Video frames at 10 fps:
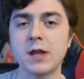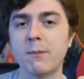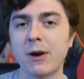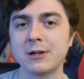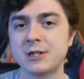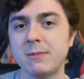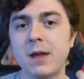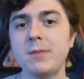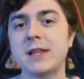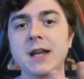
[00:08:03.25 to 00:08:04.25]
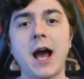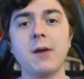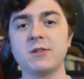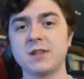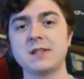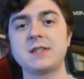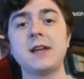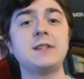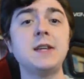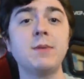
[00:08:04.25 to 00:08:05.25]
the impression that maybe the guy was, let's
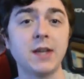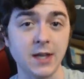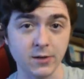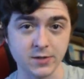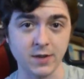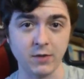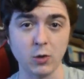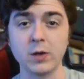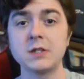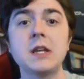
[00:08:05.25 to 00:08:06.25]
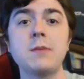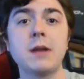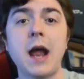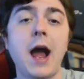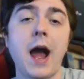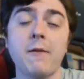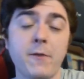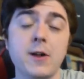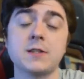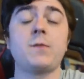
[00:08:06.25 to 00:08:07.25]
say, a Demon King or something, or a demon. I, I
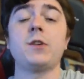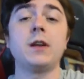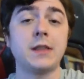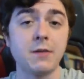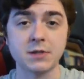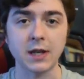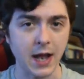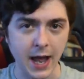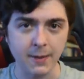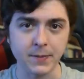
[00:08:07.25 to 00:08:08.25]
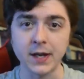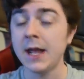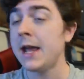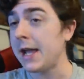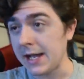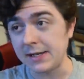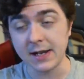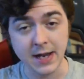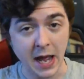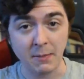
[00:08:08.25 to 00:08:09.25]
thought something like that was going to happen. It
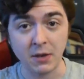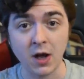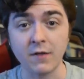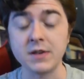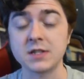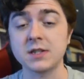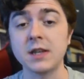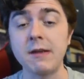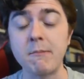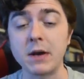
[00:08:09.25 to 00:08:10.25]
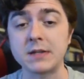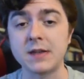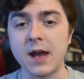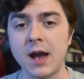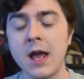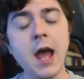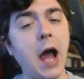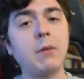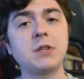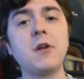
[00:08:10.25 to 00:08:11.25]
didn't happen, obviously, but uh,
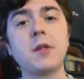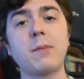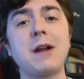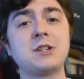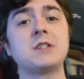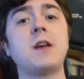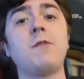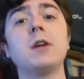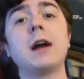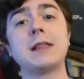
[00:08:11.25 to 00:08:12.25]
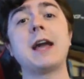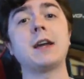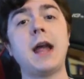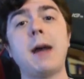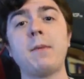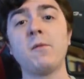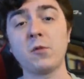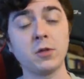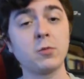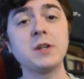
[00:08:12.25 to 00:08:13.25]
I was under the impression something like that could happen
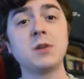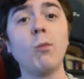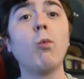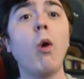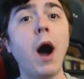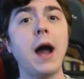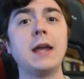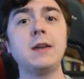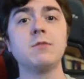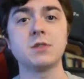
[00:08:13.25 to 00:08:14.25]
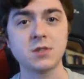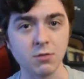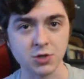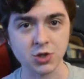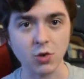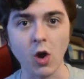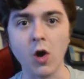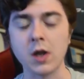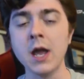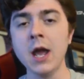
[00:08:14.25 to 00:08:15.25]
for the reason why he was so
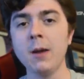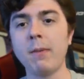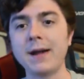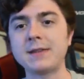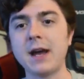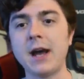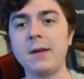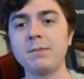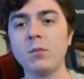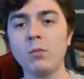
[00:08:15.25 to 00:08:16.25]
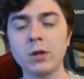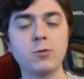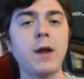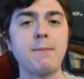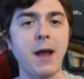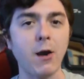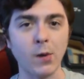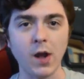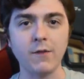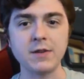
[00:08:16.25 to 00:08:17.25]
strong. But um, with great
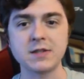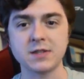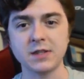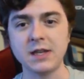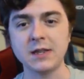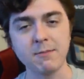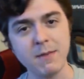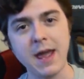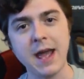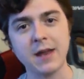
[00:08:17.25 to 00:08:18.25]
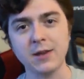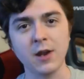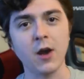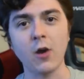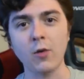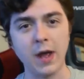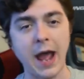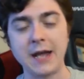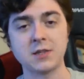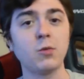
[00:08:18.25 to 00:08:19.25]
power, obviously, the man, you know,
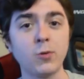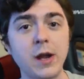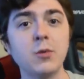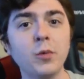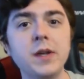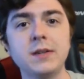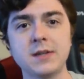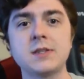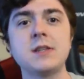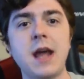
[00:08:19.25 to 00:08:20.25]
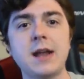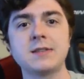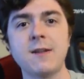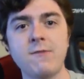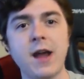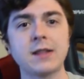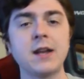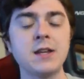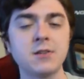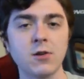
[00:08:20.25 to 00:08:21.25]
has a great weakness, and that is the fact
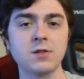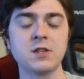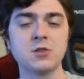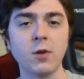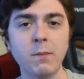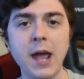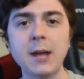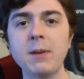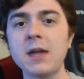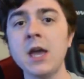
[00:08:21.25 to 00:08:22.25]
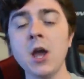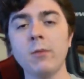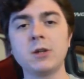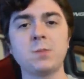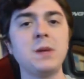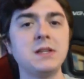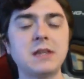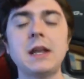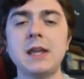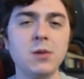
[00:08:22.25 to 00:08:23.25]
that he turns into a baby, which means
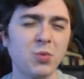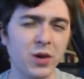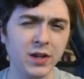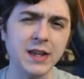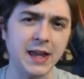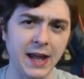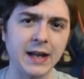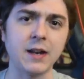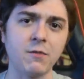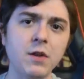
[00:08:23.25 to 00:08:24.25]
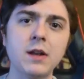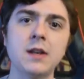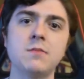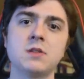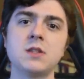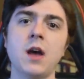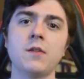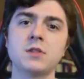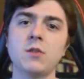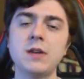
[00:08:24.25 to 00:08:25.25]
that he really can't defend
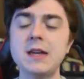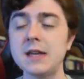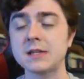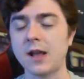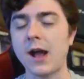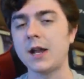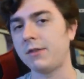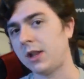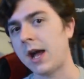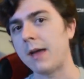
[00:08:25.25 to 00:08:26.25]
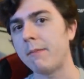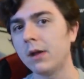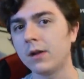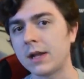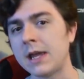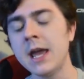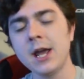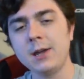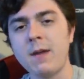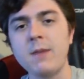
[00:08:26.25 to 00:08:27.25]
himself. So he is kind of a liability.
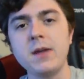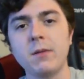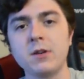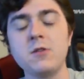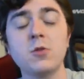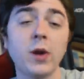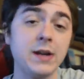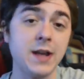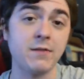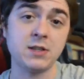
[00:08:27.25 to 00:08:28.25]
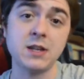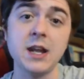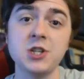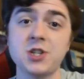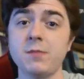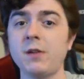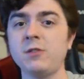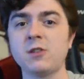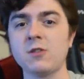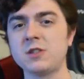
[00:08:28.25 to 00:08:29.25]
He may be able to do great devastation, but if
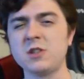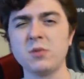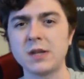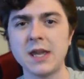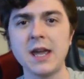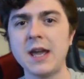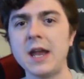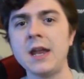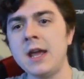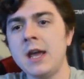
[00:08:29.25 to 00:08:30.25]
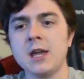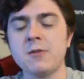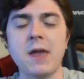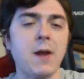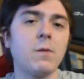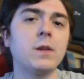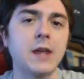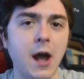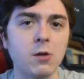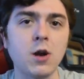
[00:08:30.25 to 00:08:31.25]
you turns into a kid, you can't really
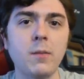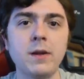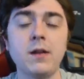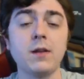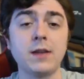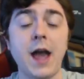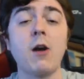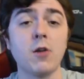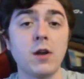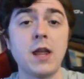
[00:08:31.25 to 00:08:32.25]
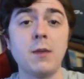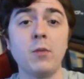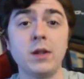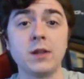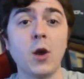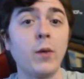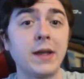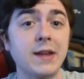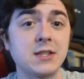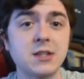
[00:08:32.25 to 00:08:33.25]
count on it, uh, count on him when the
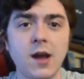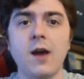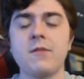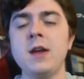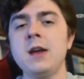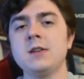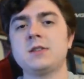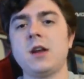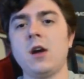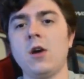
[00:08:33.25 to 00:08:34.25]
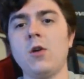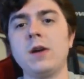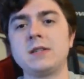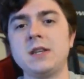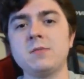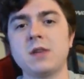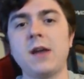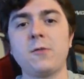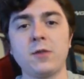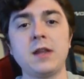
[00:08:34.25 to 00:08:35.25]
going gets tough. So it seems
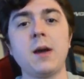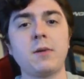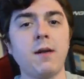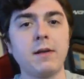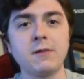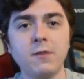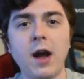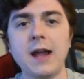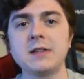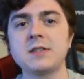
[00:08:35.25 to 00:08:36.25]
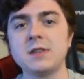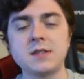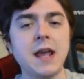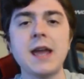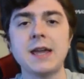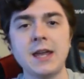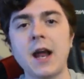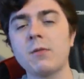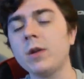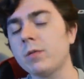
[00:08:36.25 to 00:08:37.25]
like for the upcoming fights, Seiya
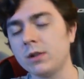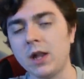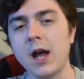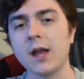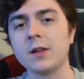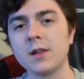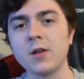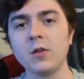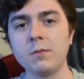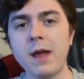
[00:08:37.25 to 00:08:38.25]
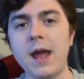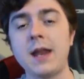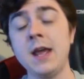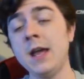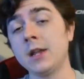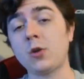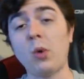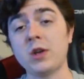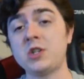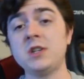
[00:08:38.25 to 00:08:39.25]
cannot really rely on the old man. The
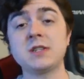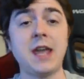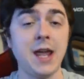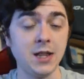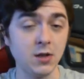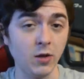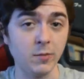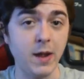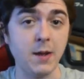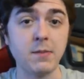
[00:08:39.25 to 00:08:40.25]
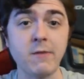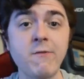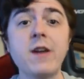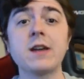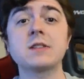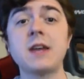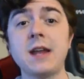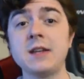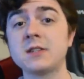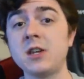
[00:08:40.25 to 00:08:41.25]
question is, can the old man be fixed?
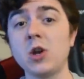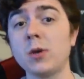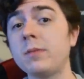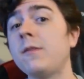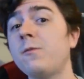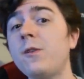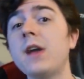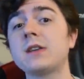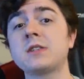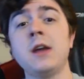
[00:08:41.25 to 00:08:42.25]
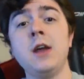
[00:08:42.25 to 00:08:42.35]
Can his cure be fixed?